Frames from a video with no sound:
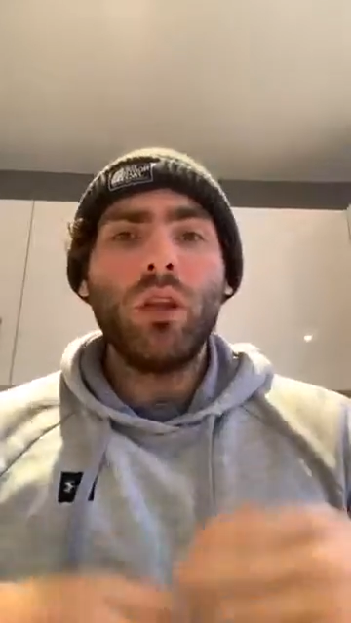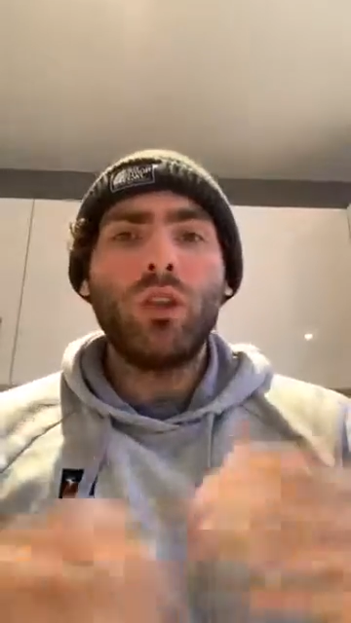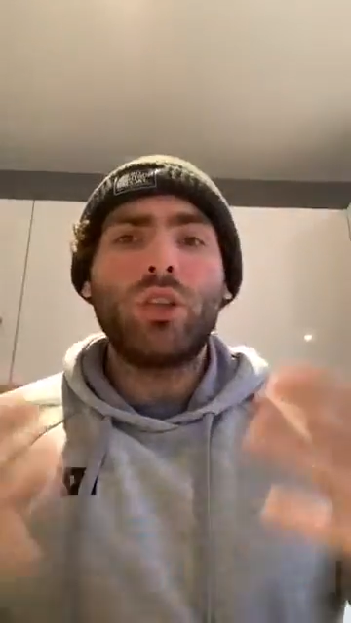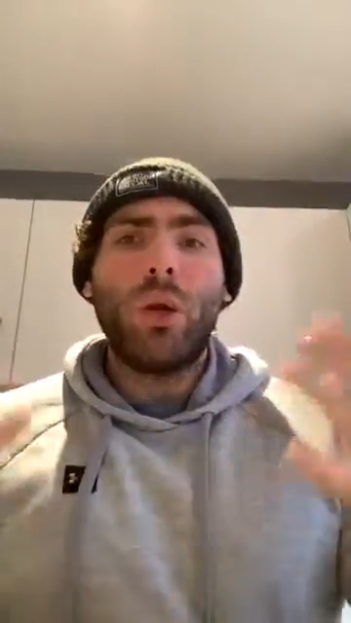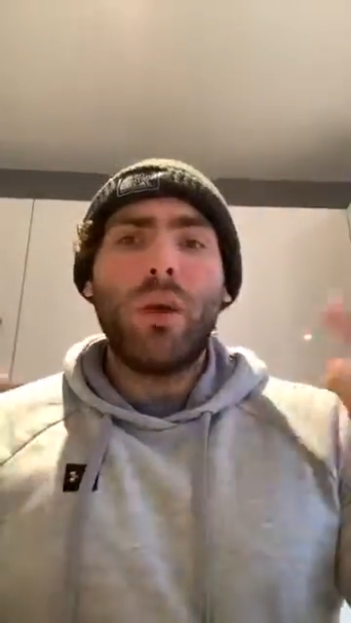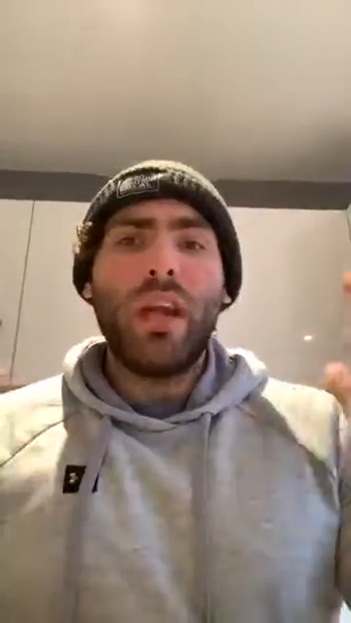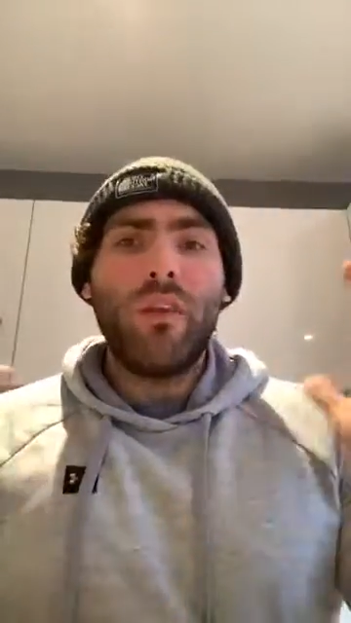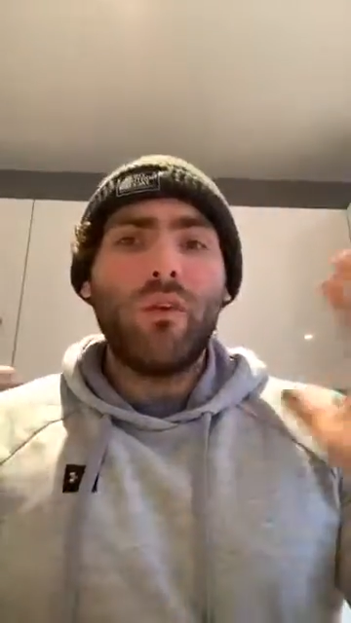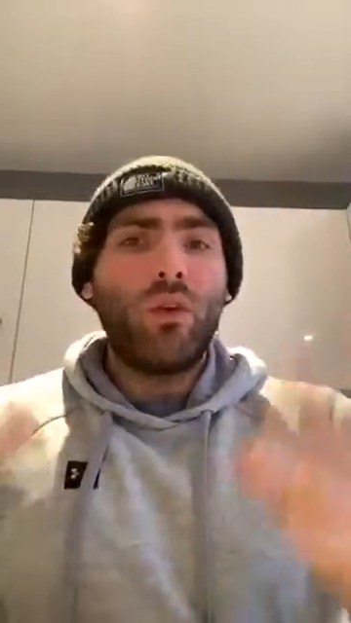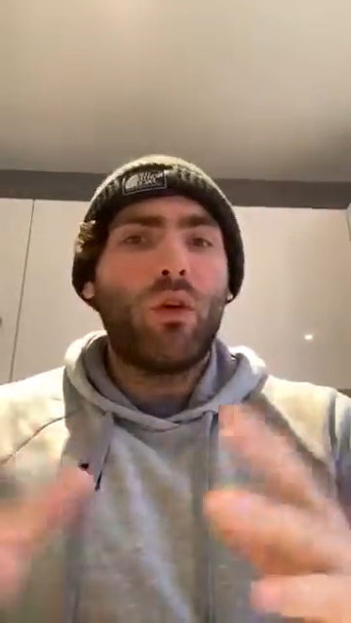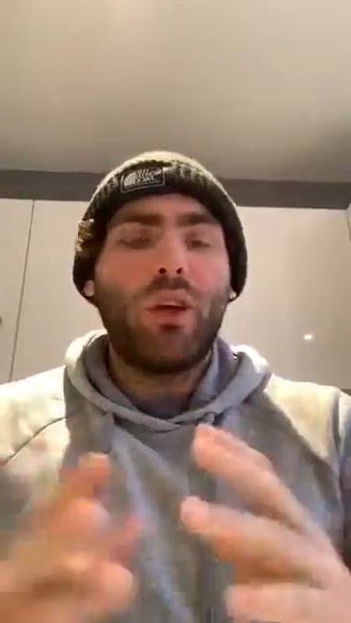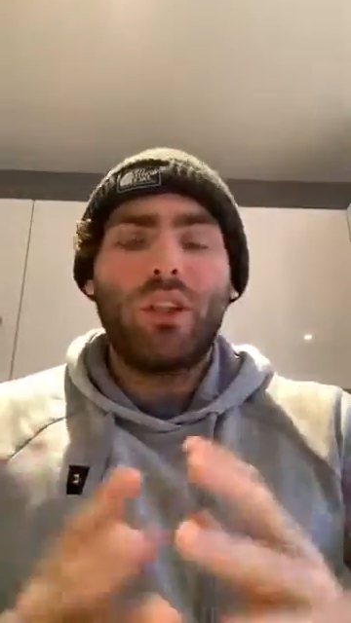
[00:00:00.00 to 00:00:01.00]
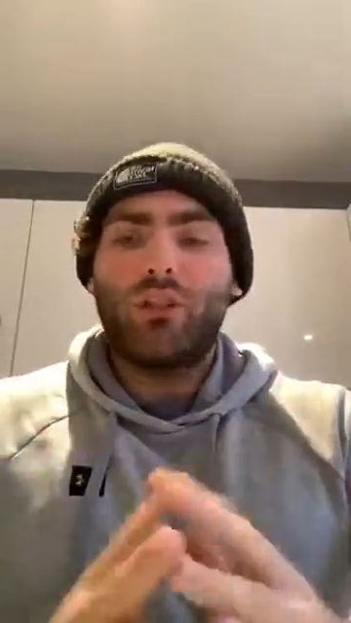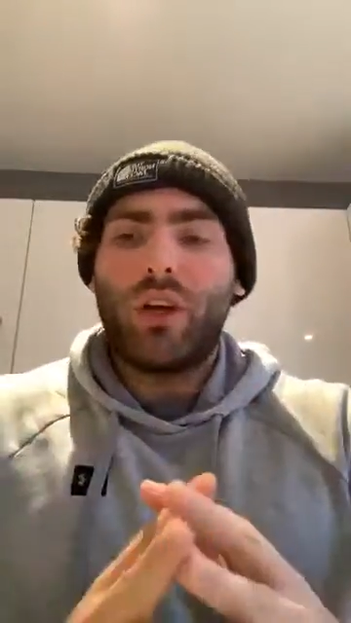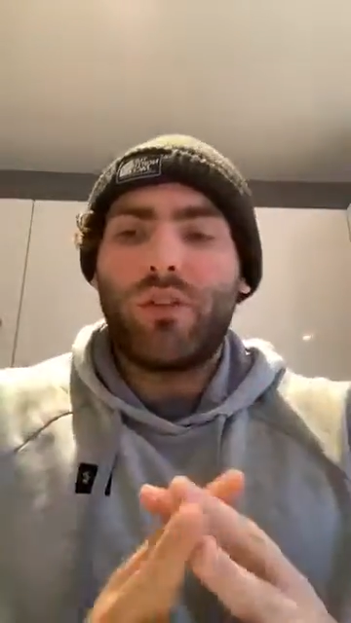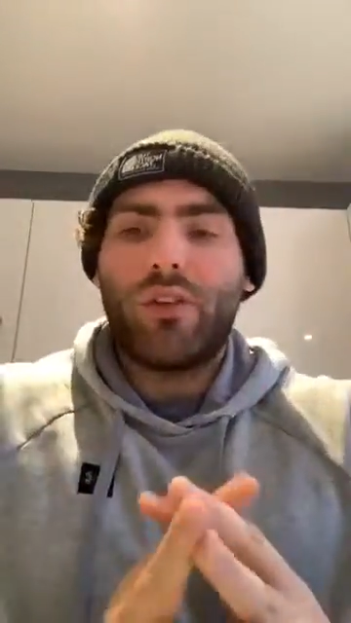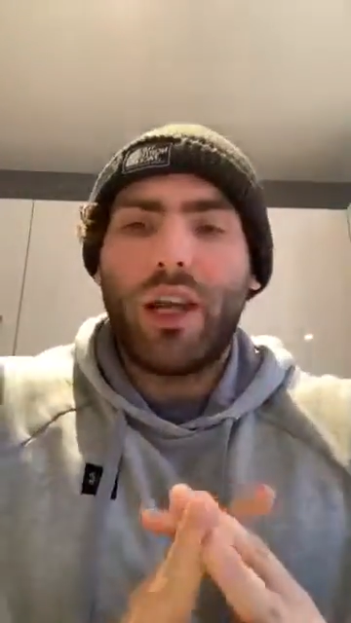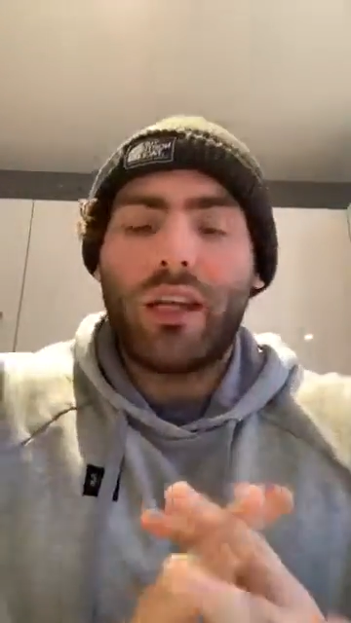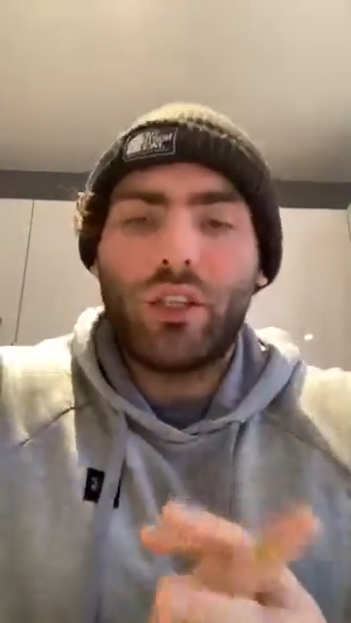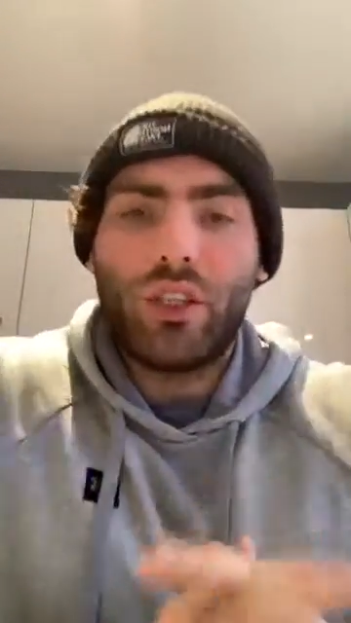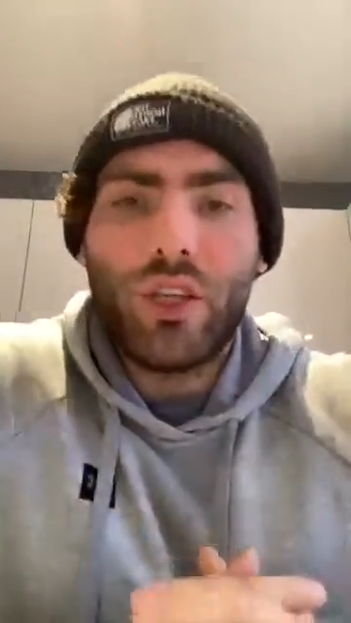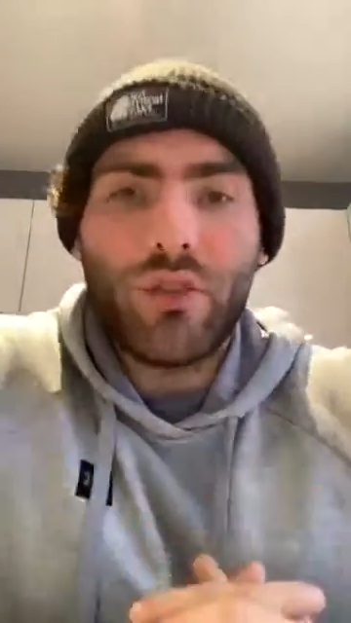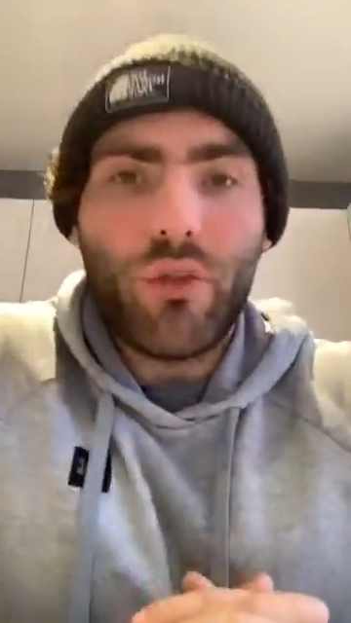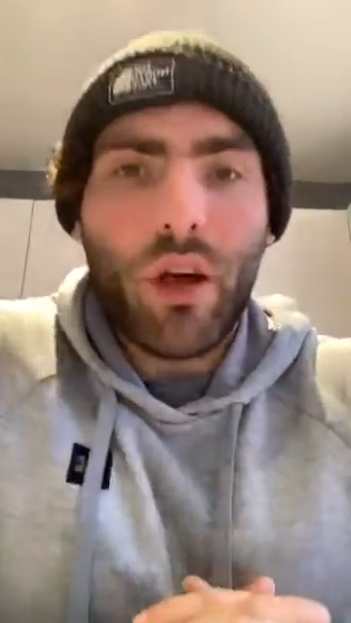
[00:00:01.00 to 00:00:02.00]
So if you're already stressed and
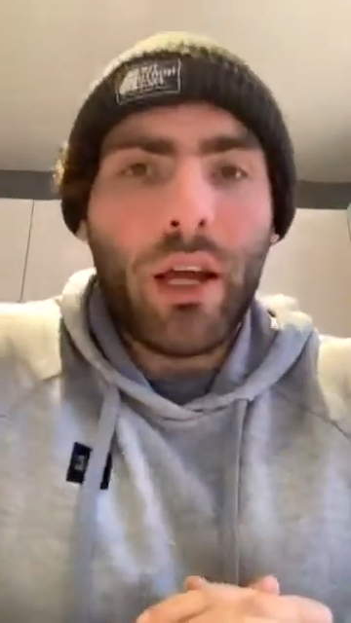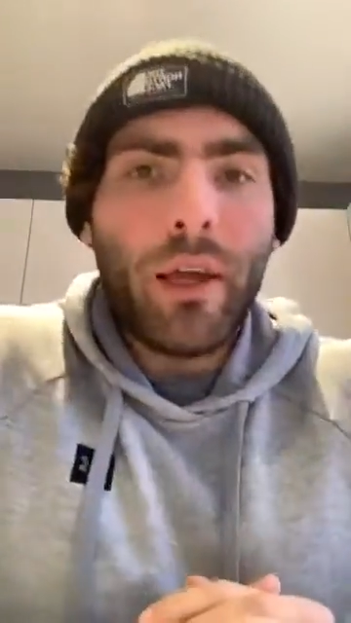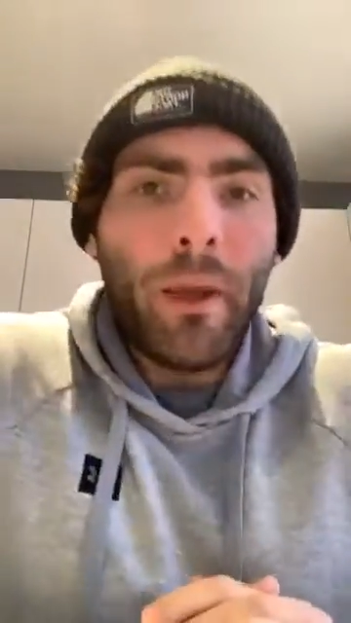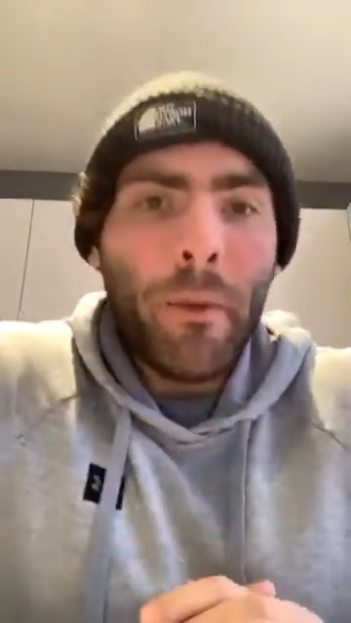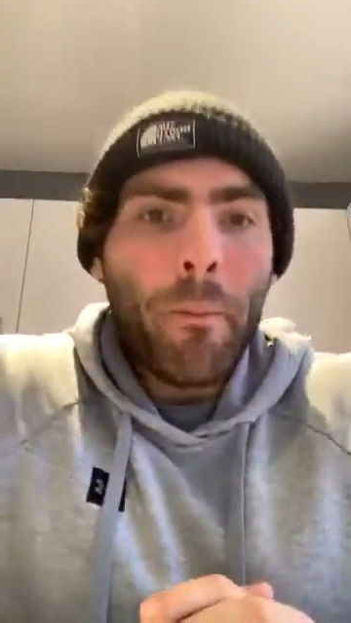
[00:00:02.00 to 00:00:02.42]
anxious, right,